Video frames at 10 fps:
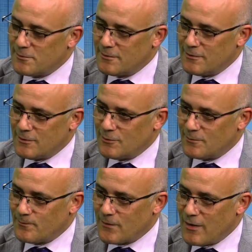you know,
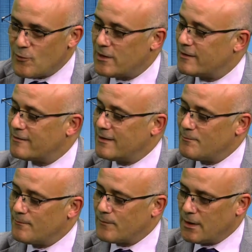everyone has their
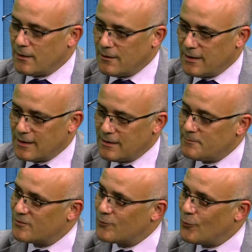uh,
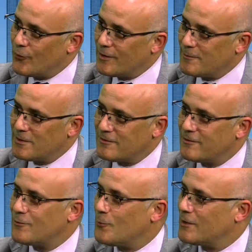eclipse story, but this
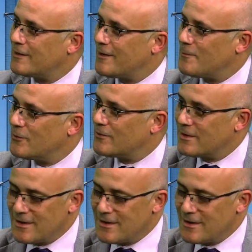is the one that I most